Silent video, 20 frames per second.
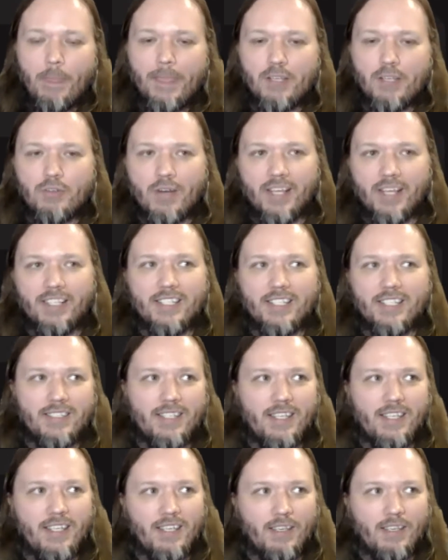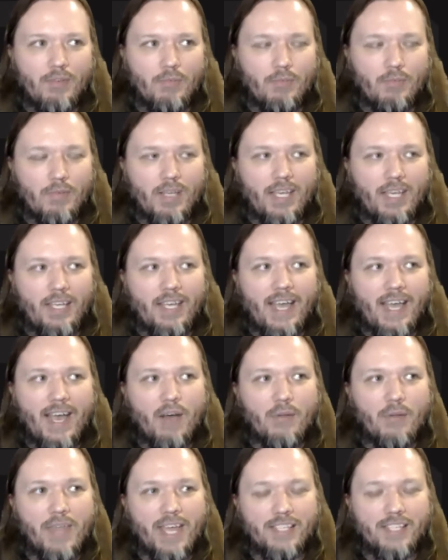trying to see
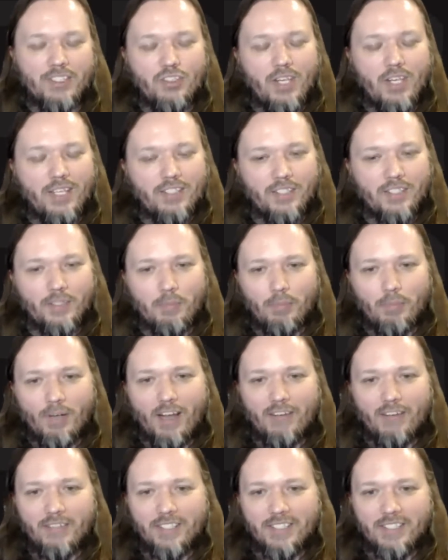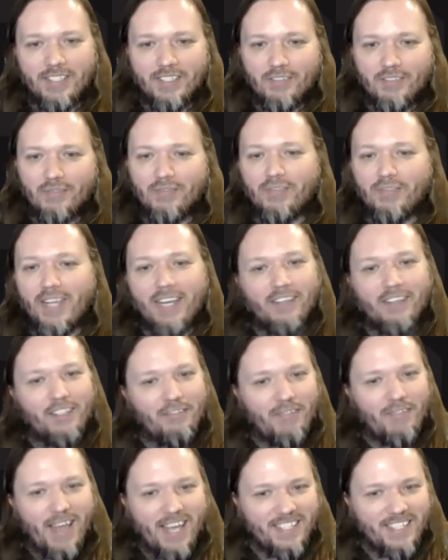how that's changing the province is very
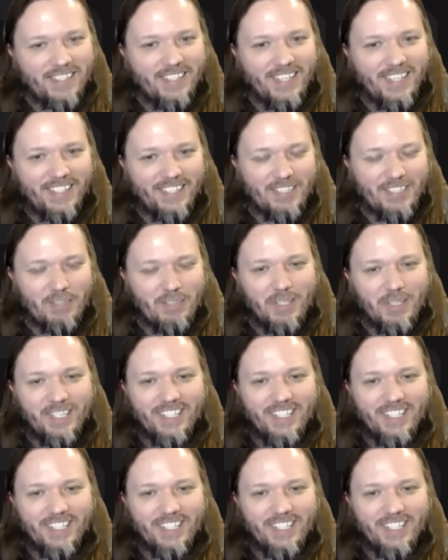fascinating to me,